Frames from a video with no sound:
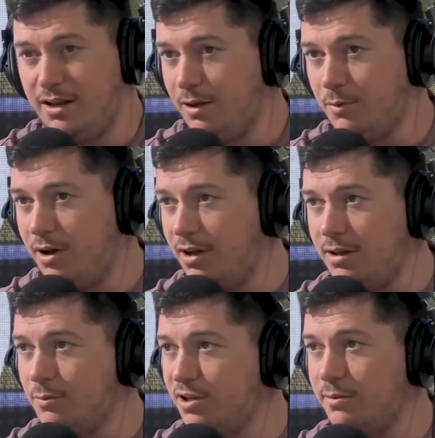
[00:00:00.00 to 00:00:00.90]
It
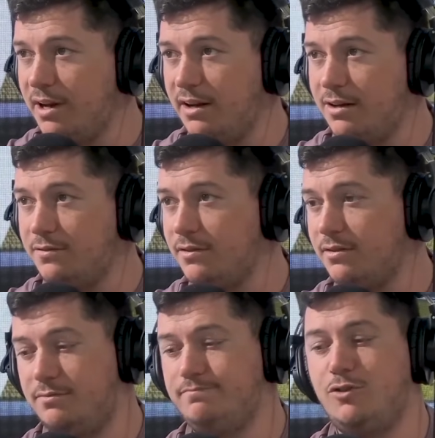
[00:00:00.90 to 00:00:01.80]
wouldn't have been any
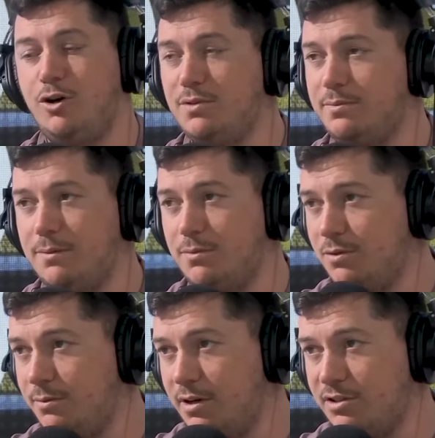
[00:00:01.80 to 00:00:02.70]
different. A couple of people
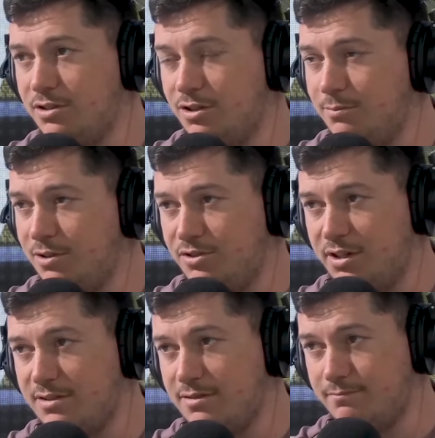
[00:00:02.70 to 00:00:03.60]
would have bought you a couple of
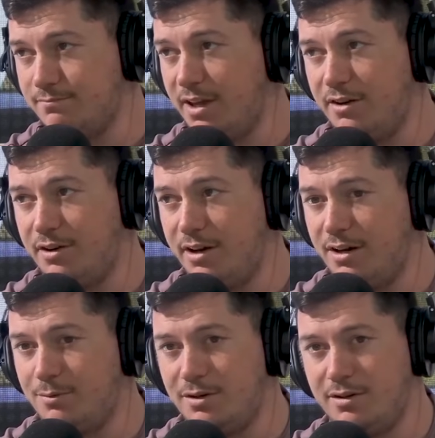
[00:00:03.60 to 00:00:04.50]
drinks here and
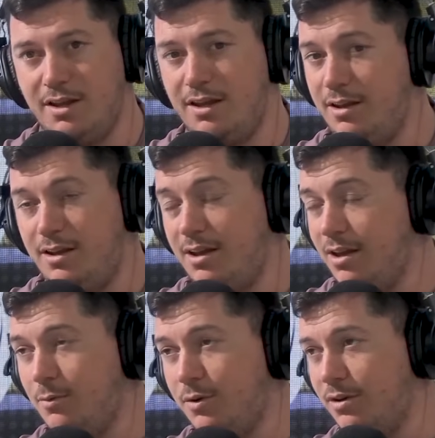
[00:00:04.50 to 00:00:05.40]
there, but
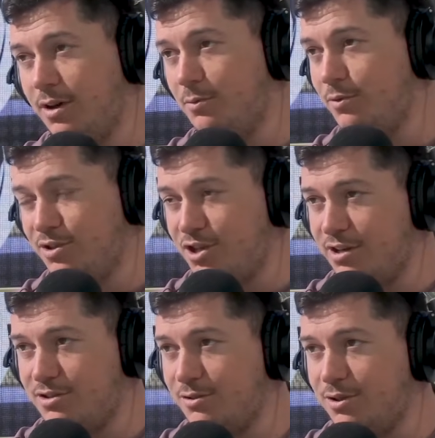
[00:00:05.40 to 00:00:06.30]
it wouldn't have
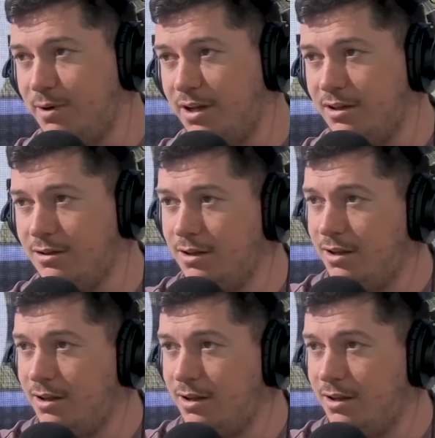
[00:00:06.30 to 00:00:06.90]
changed the whole pile,